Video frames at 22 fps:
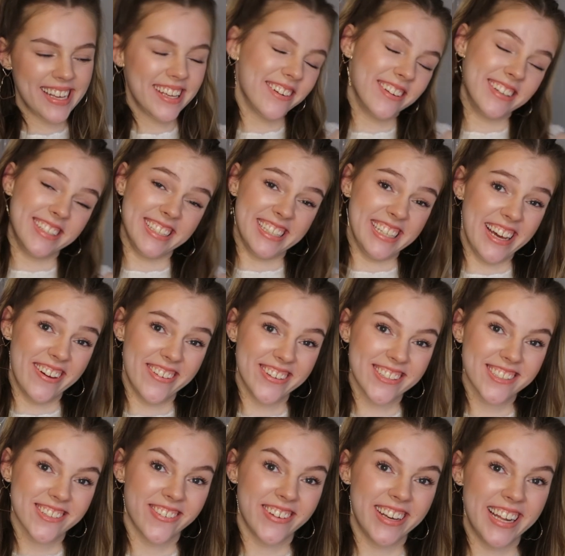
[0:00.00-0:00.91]
I already know
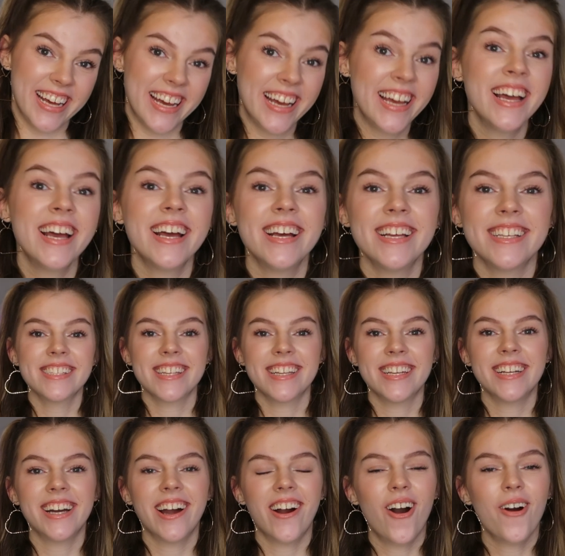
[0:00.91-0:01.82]
what's going on.
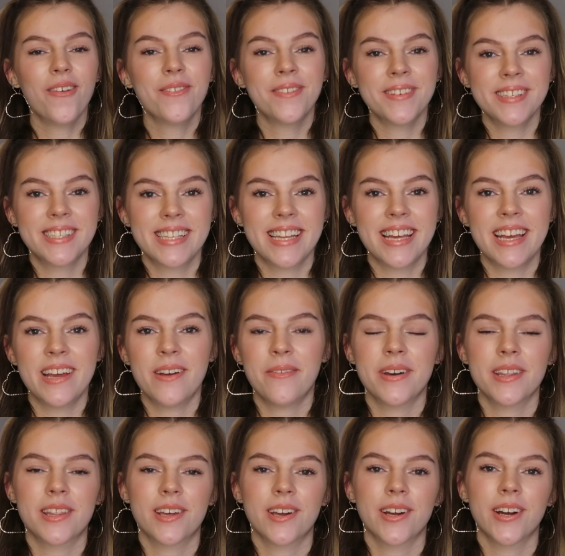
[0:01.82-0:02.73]
So now obviously
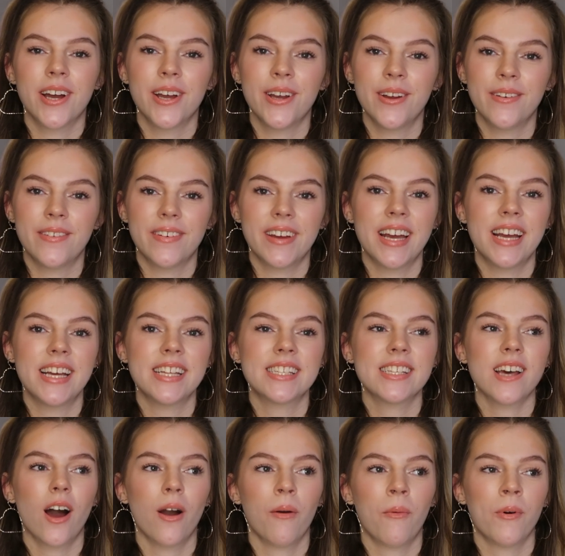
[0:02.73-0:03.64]
with
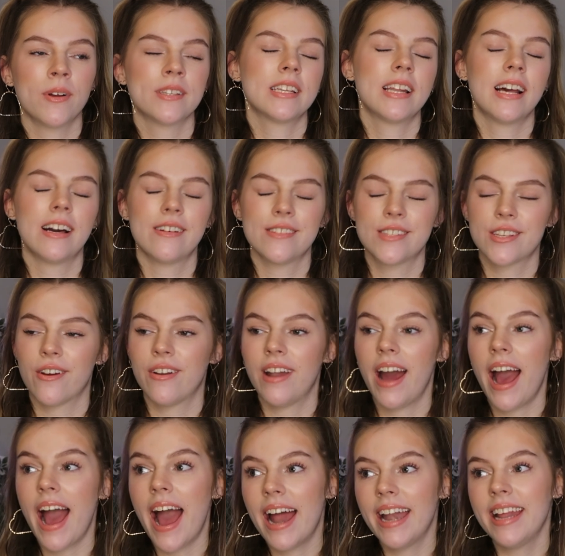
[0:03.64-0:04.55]
COVID I wasn't allowed to go on
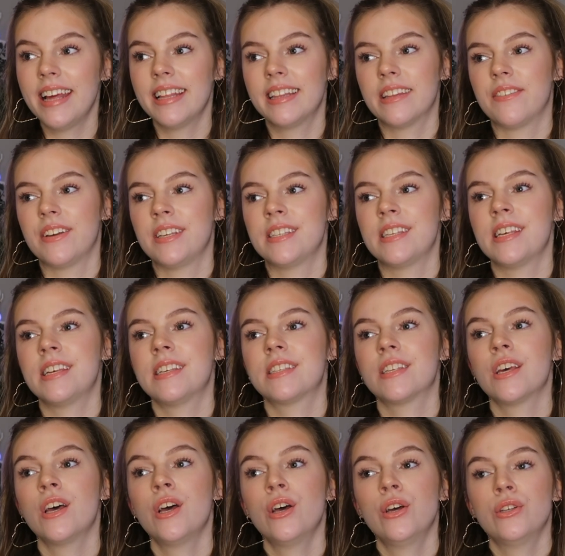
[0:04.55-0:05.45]
any of the
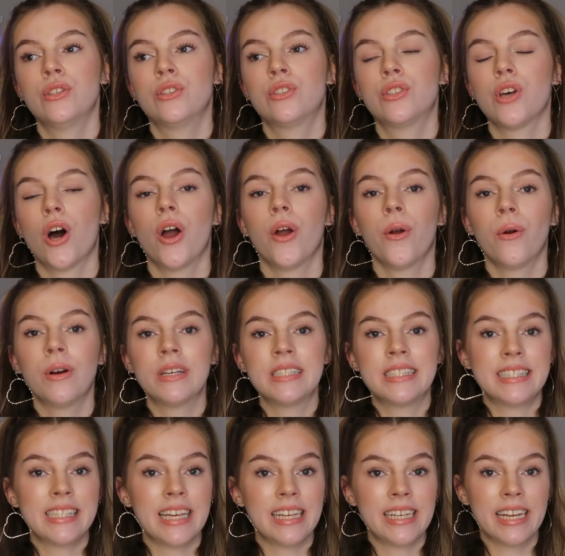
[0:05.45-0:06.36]
visits, so
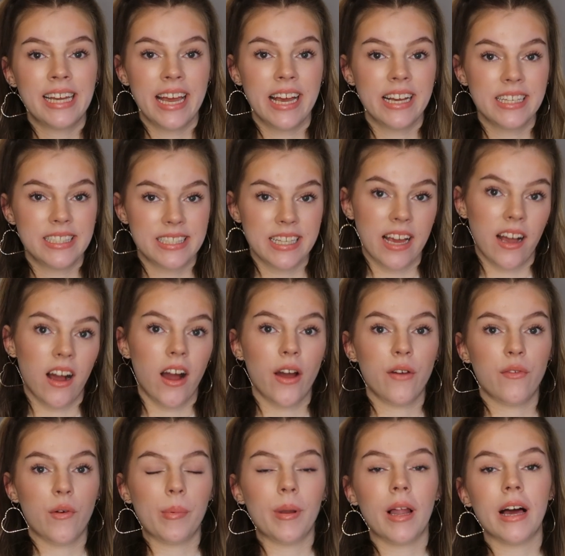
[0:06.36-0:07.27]
sitting here saying
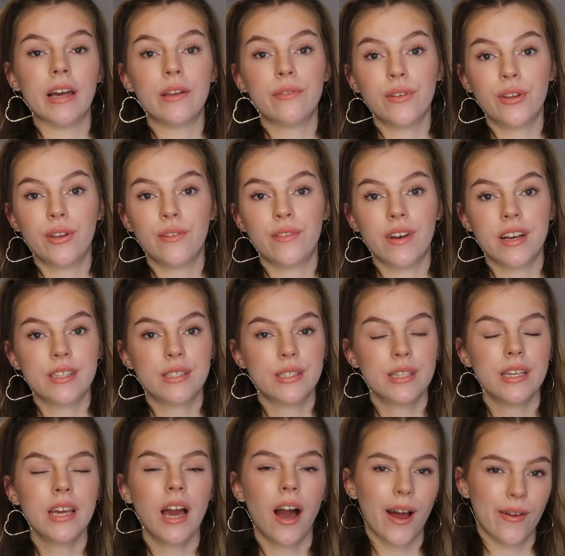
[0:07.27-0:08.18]
I've applied for
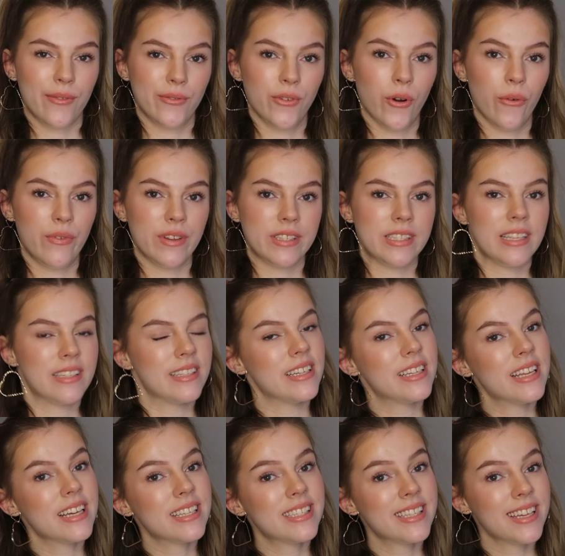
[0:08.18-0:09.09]
university, I have not
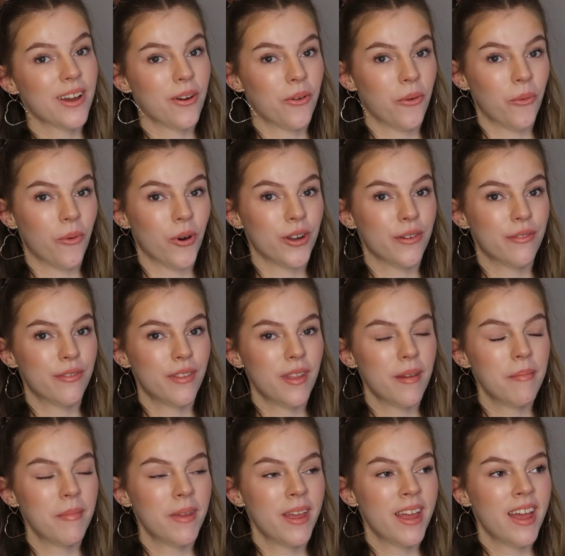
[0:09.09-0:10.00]
visited a single one of
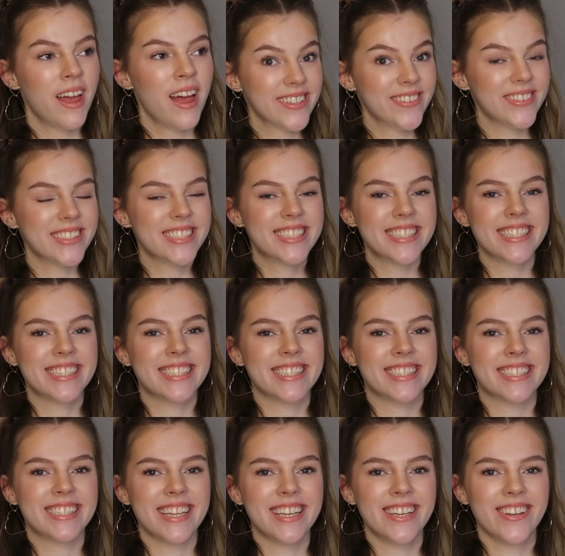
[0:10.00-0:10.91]
them, which is
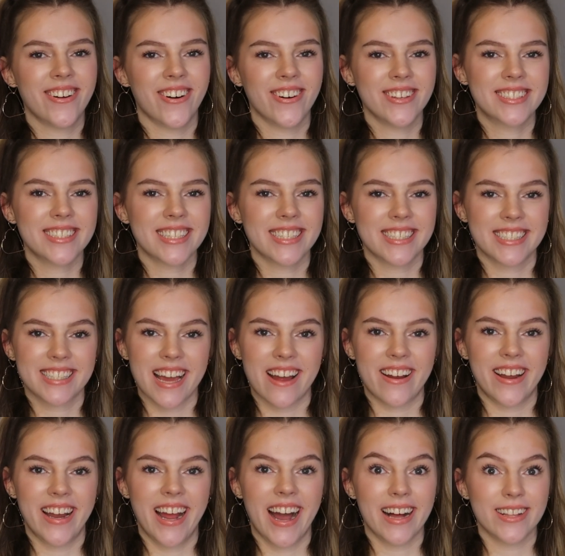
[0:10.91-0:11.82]
not
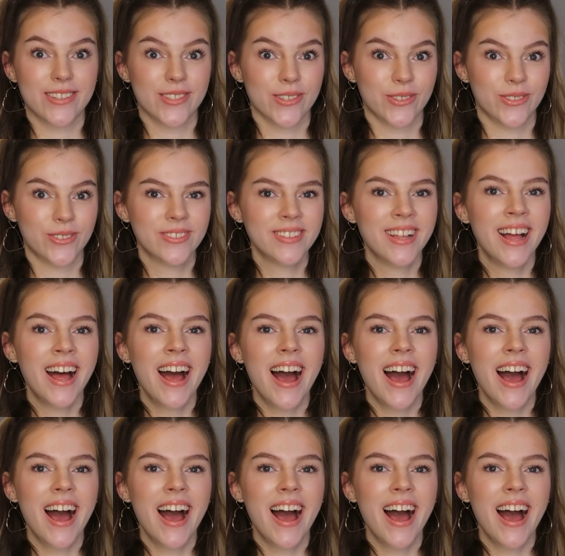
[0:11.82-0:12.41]
scary at all.